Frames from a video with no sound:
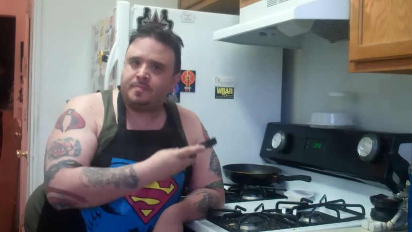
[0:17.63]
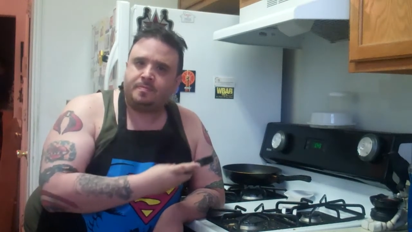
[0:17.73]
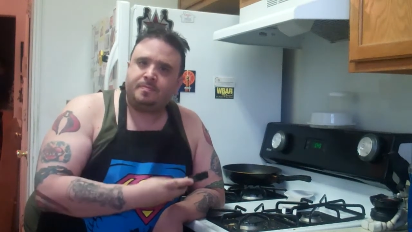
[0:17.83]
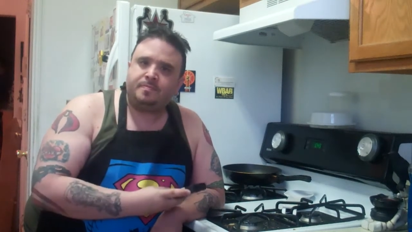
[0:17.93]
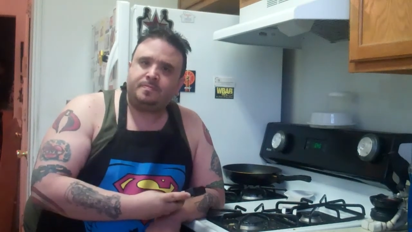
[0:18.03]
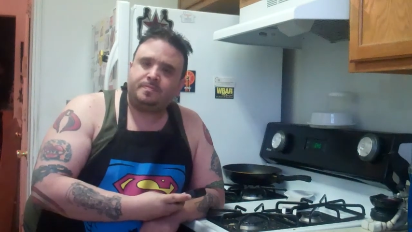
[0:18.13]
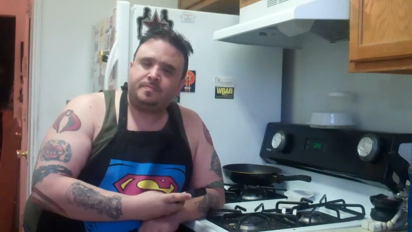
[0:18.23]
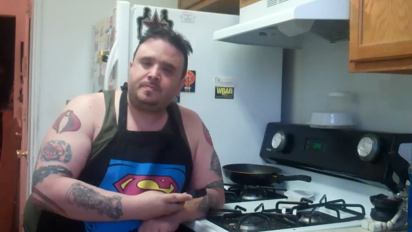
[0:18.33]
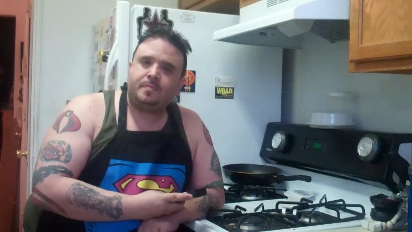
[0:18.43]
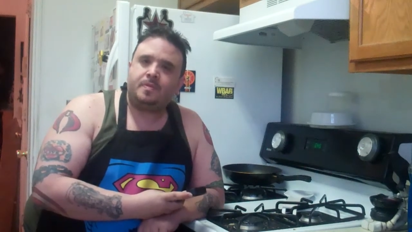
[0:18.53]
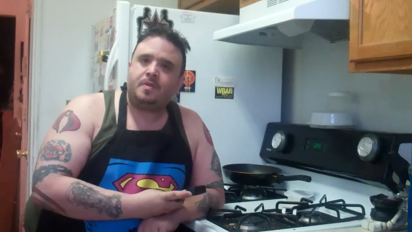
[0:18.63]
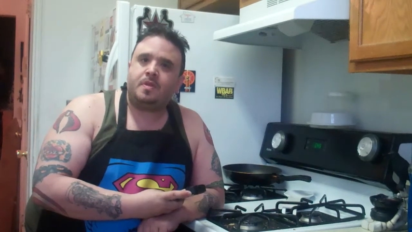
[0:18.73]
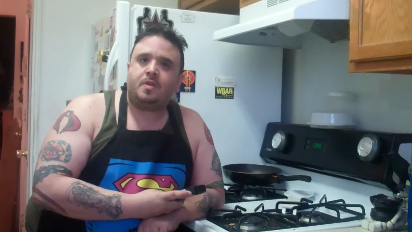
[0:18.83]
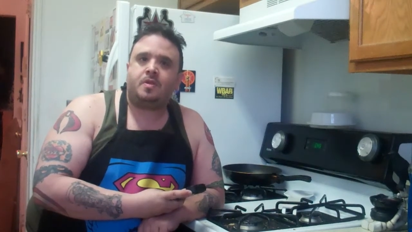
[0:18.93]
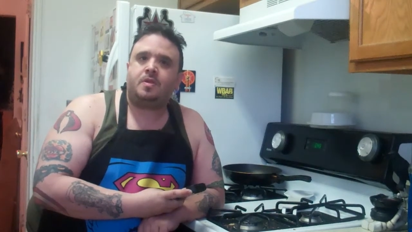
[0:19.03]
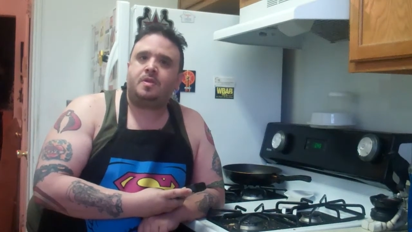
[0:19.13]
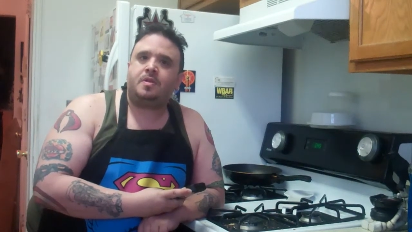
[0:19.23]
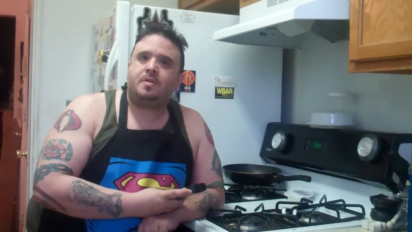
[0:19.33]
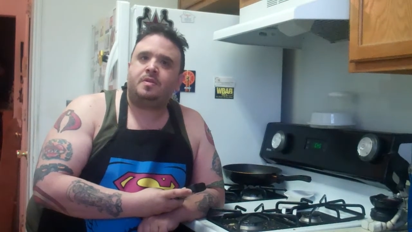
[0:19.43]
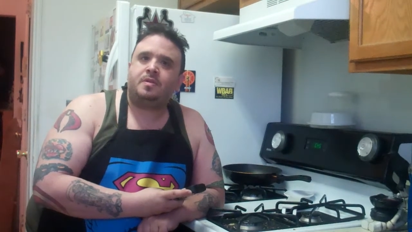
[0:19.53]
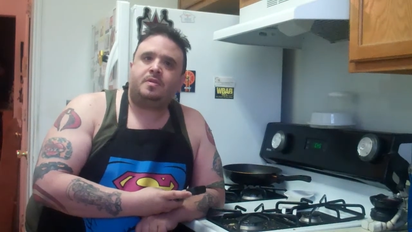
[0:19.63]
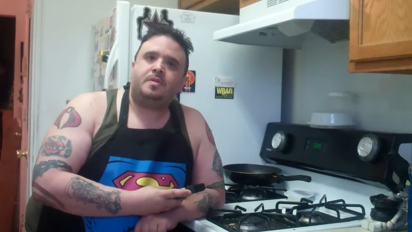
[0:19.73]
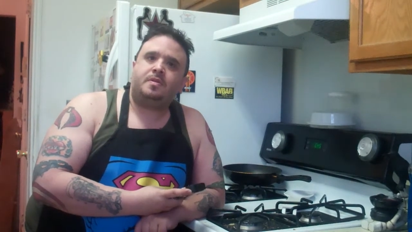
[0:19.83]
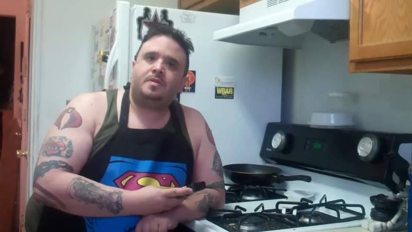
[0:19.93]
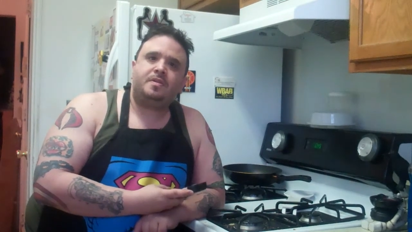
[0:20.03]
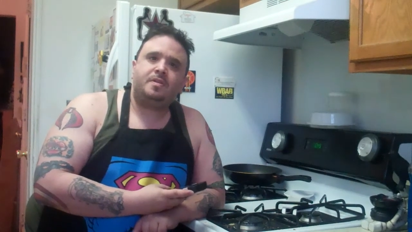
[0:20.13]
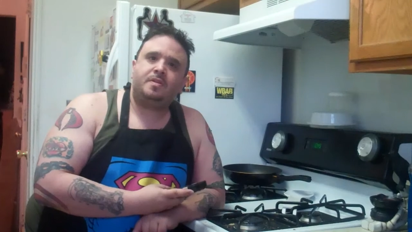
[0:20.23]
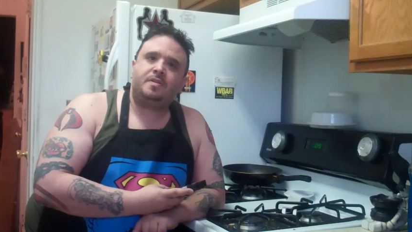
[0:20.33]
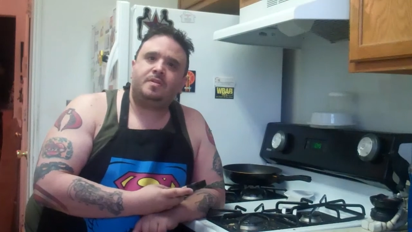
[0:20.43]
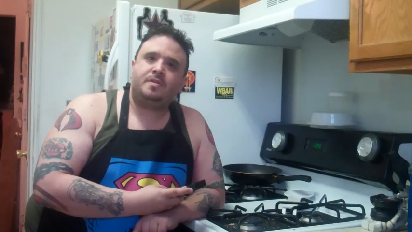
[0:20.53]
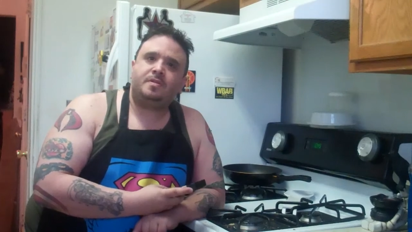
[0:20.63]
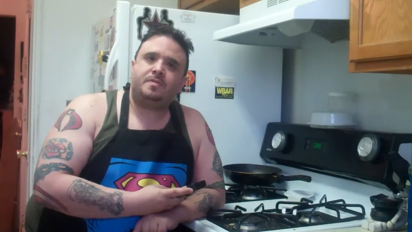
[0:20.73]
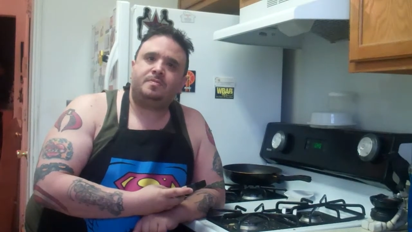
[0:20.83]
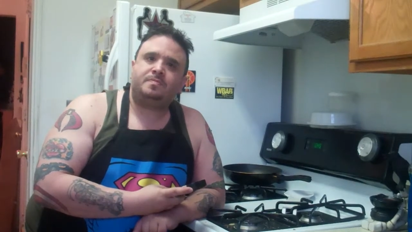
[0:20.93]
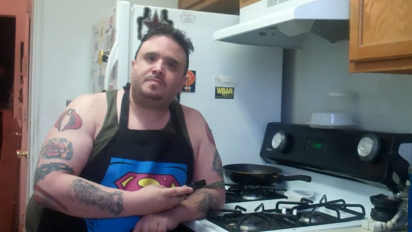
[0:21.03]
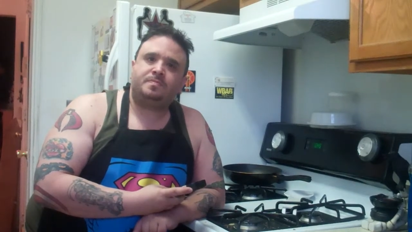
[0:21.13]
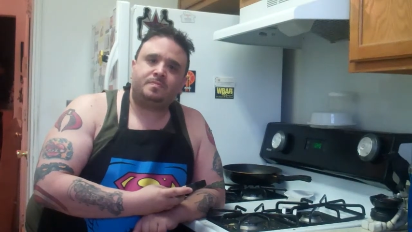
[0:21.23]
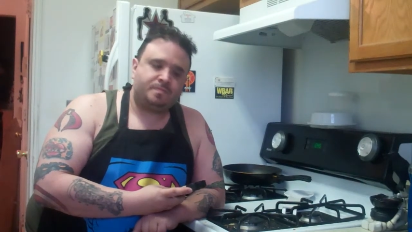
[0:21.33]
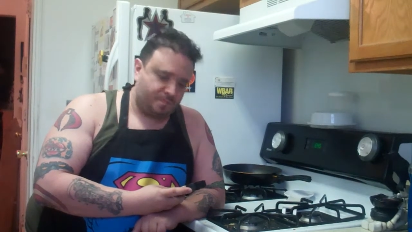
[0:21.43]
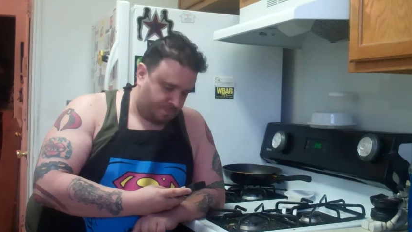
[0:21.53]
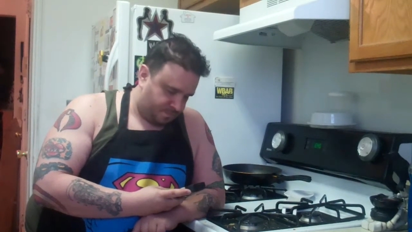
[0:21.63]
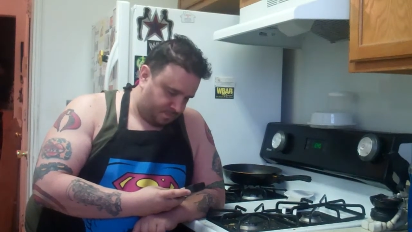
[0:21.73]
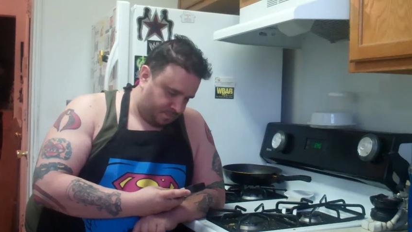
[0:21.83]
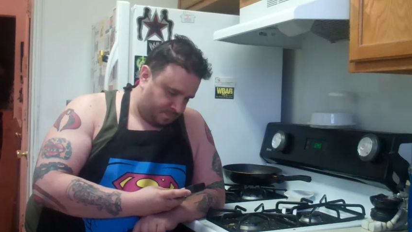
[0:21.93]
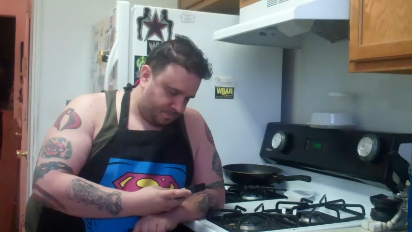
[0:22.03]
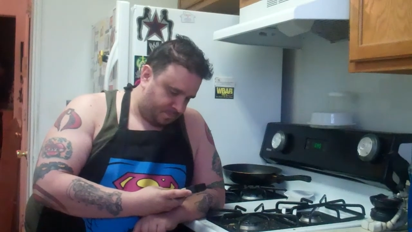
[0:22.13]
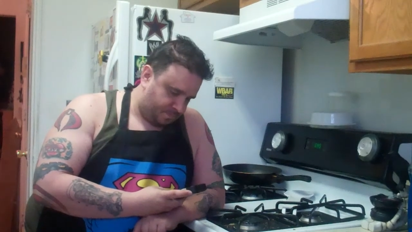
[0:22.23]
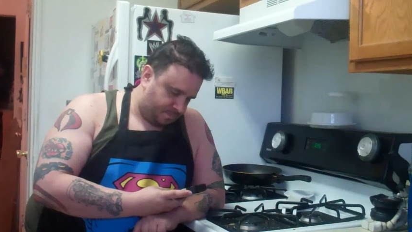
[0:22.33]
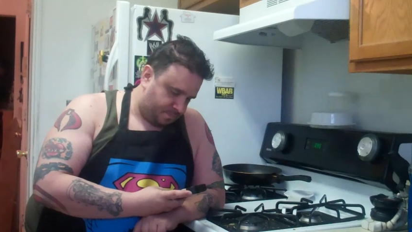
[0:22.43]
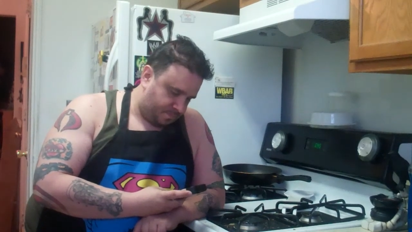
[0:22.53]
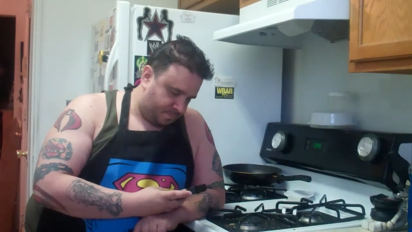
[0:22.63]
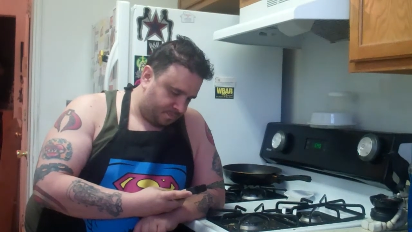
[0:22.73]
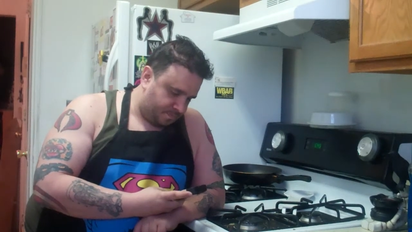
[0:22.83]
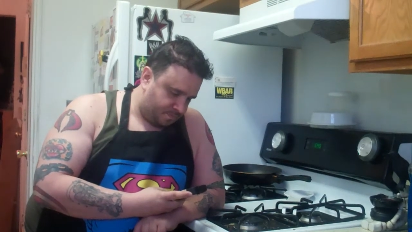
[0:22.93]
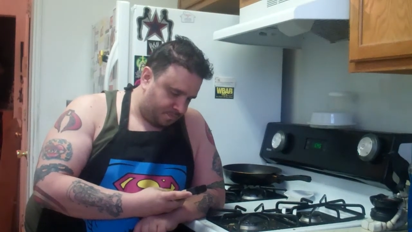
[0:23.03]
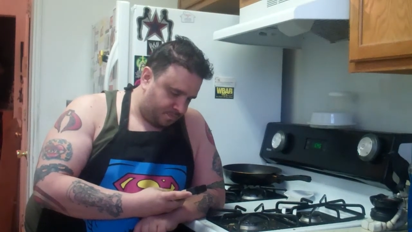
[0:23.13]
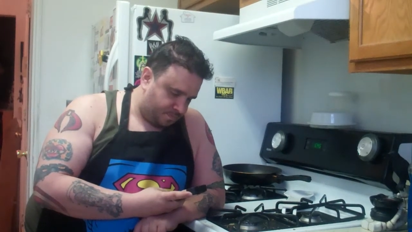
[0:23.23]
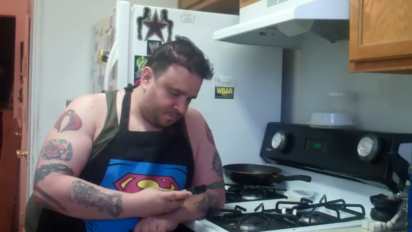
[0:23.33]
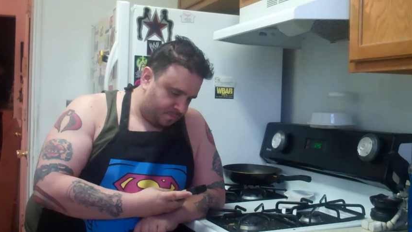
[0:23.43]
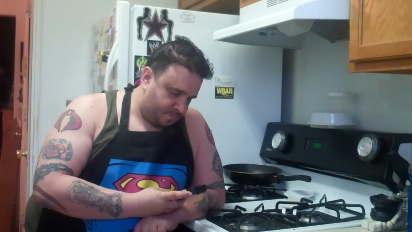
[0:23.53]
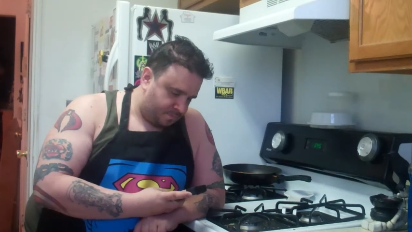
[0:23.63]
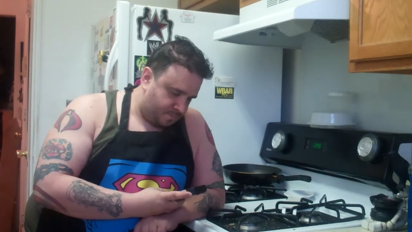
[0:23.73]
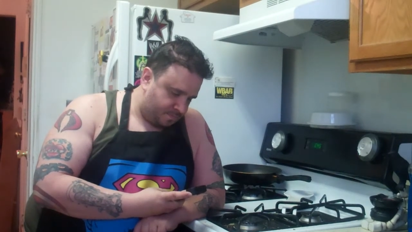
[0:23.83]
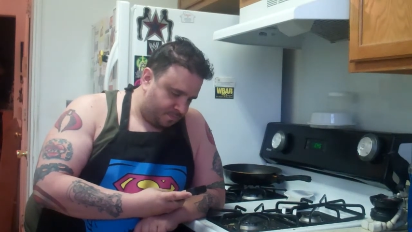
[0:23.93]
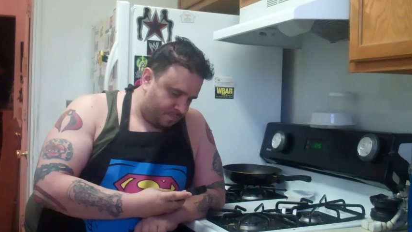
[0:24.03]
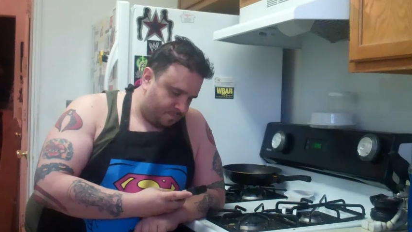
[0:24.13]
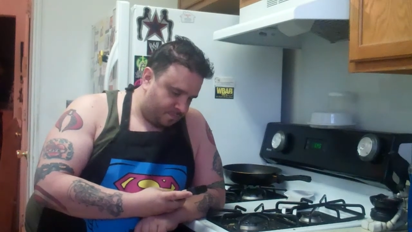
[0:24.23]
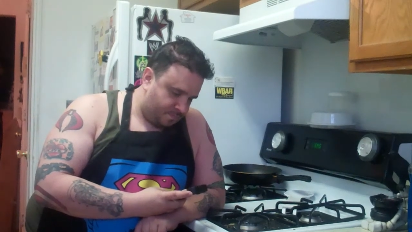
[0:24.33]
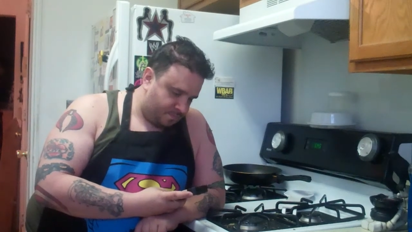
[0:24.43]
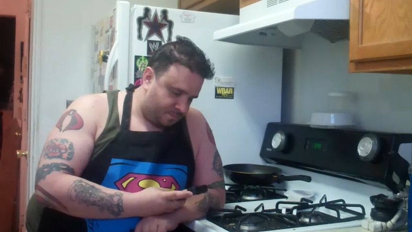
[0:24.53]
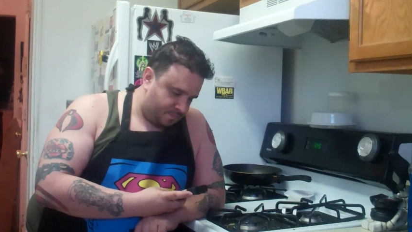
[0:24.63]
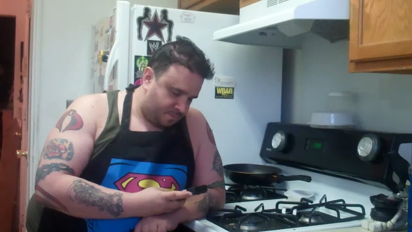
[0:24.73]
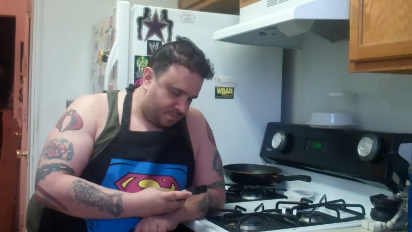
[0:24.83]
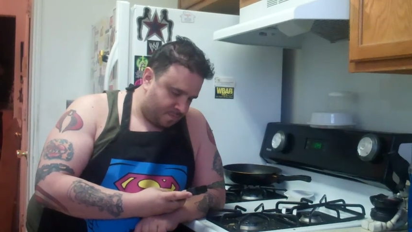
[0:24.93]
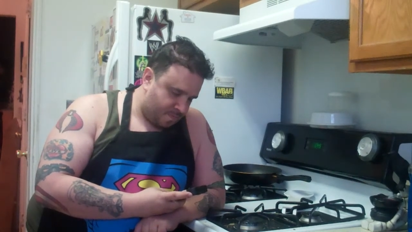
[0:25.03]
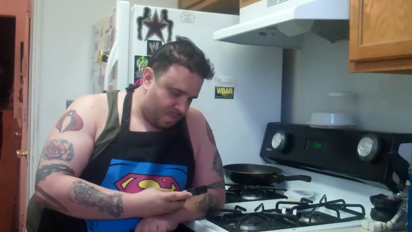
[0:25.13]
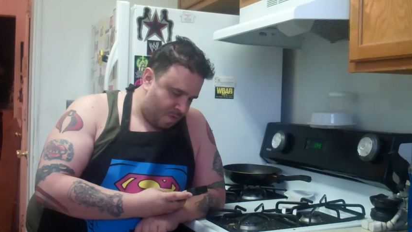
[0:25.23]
Nobody speaks.